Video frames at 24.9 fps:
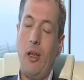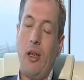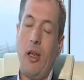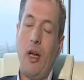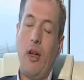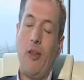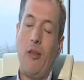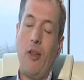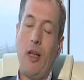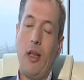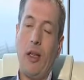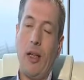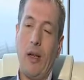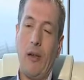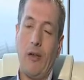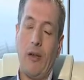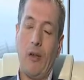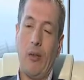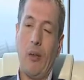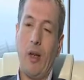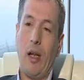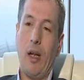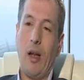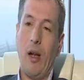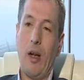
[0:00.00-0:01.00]
I think there was a
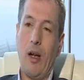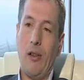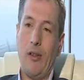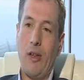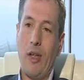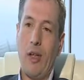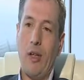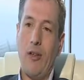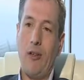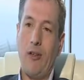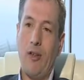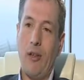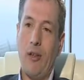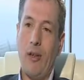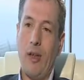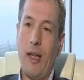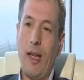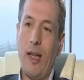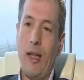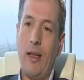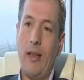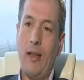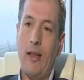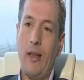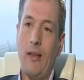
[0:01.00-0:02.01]
realisation
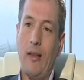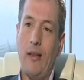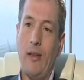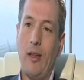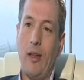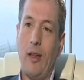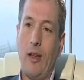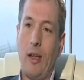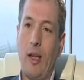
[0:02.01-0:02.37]
then that the